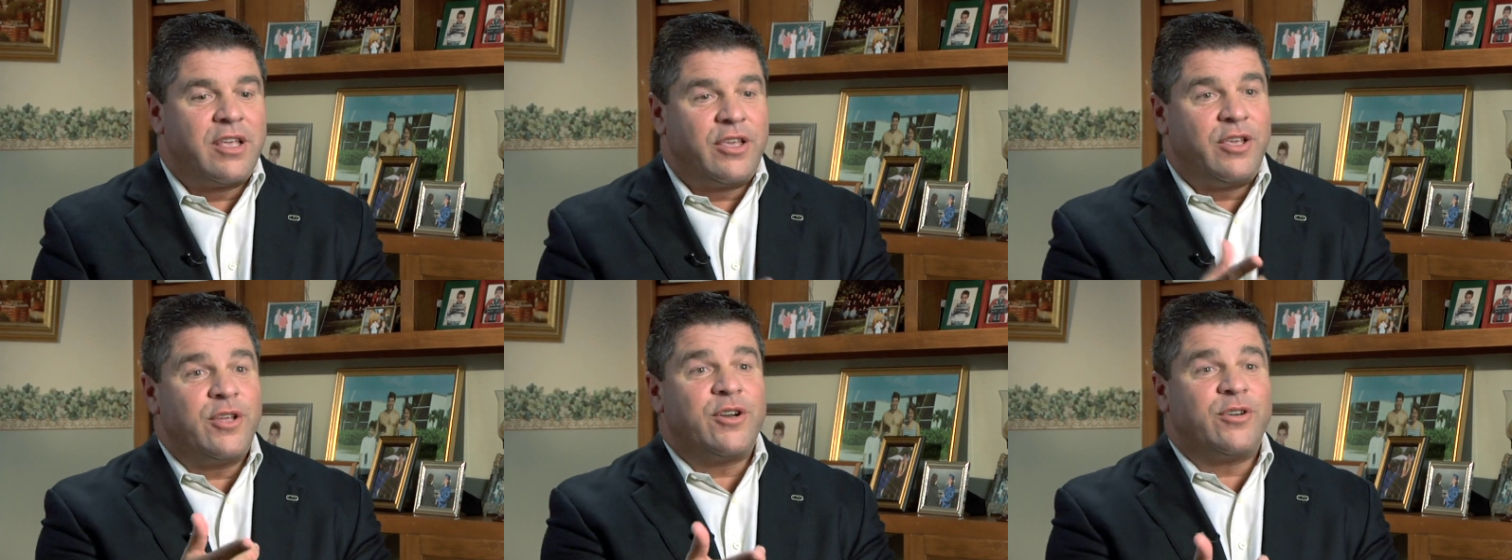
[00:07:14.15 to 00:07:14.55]

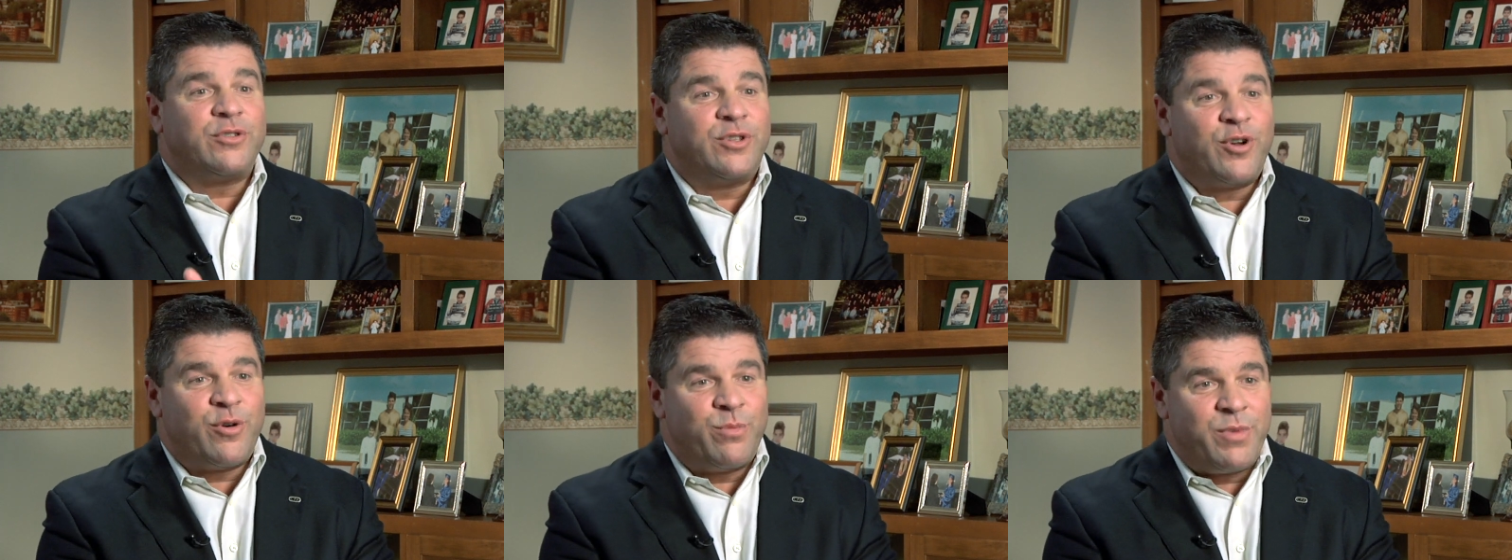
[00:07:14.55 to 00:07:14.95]
"You
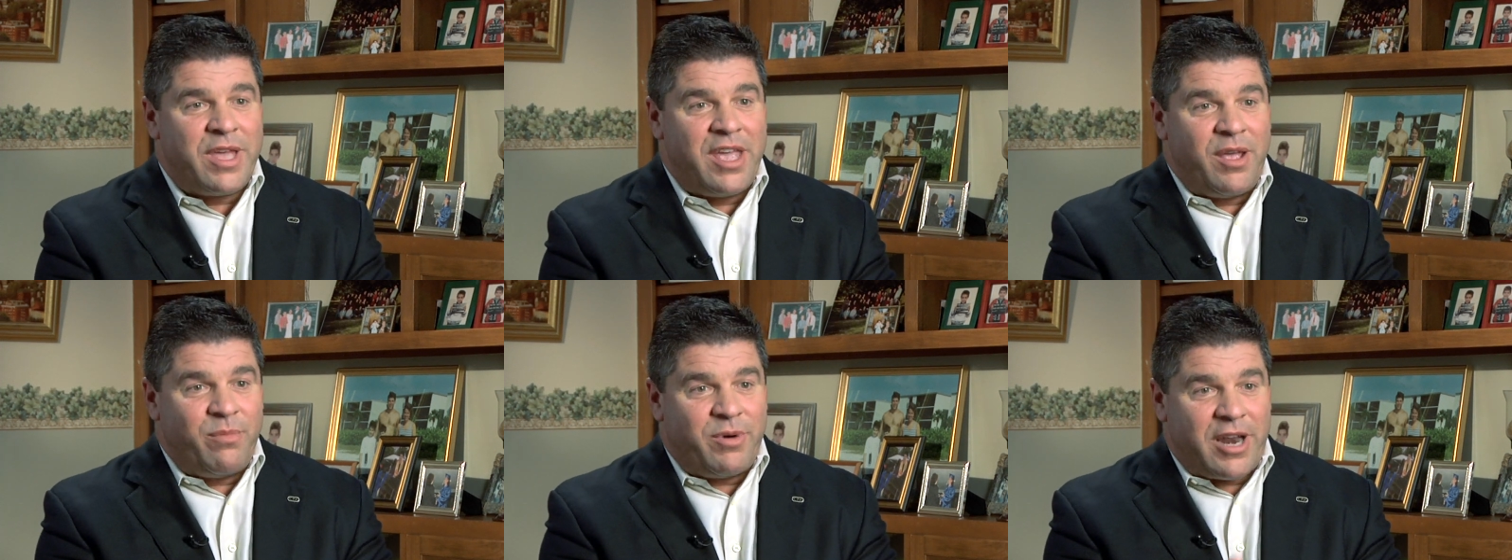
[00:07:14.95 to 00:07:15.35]
don't know
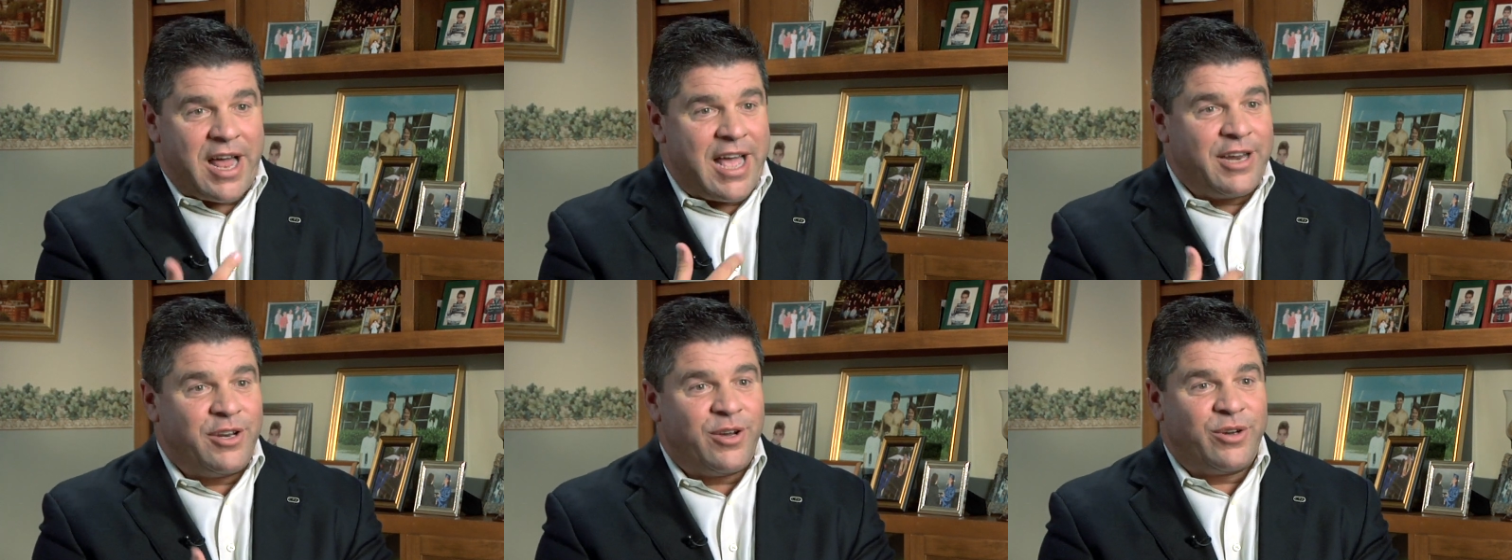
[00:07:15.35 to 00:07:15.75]
me, but
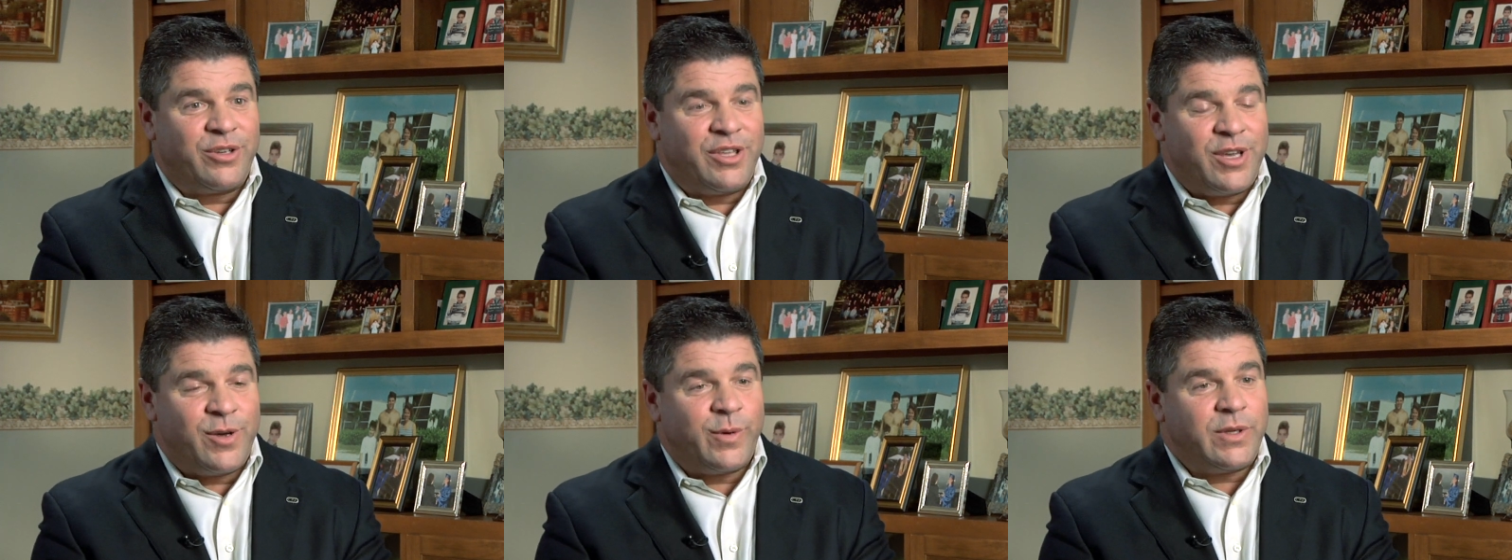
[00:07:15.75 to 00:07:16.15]
I know
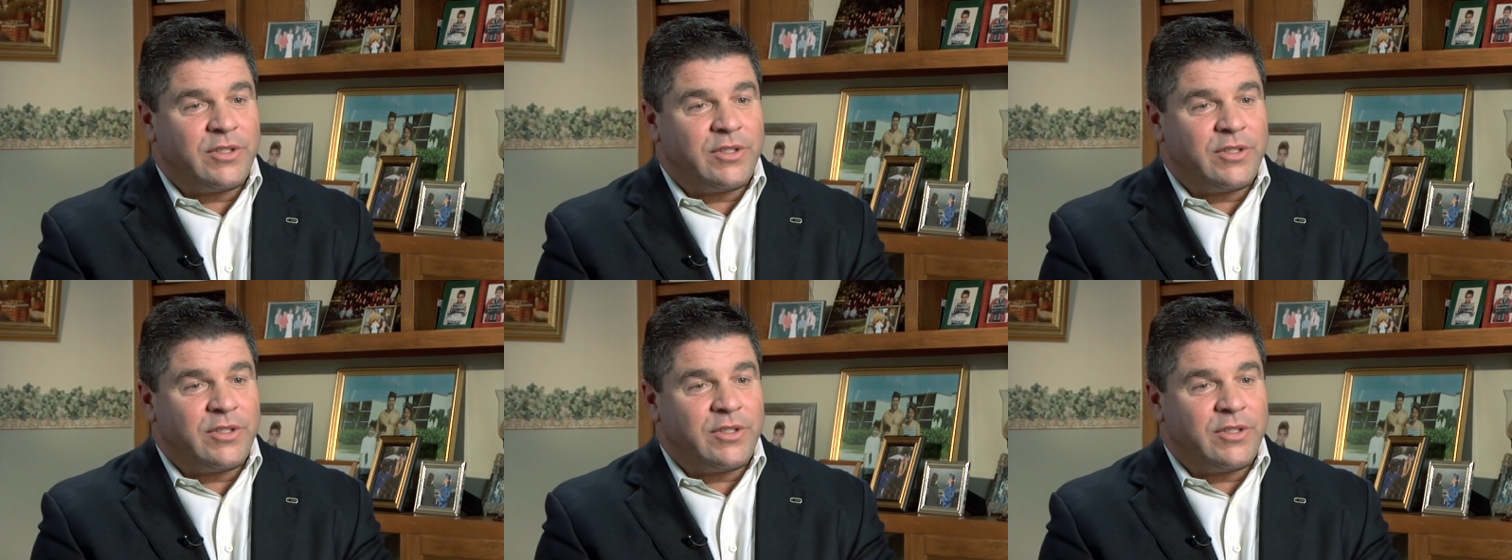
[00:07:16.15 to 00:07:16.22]
you."